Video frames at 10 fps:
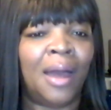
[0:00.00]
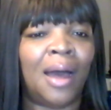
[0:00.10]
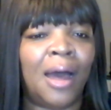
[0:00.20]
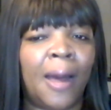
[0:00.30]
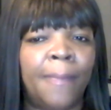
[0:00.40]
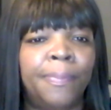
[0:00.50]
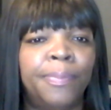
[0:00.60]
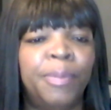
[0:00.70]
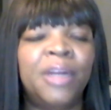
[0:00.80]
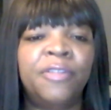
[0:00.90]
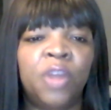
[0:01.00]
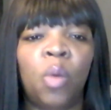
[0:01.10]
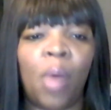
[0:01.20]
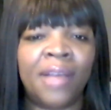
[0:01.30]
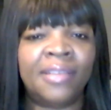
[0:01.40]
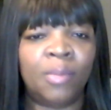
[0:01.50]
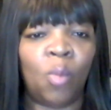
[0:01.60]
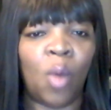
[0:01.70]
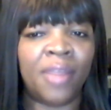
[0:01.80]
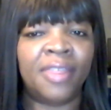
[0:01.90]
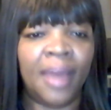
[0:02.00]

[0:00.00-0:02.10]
But if there was one